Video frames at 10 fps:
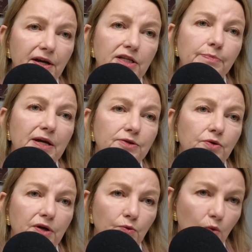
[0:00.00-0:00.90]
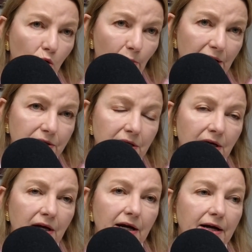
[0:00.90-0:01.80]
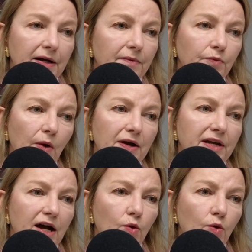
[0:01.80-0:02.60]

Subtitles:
us based on enrollment. Right now,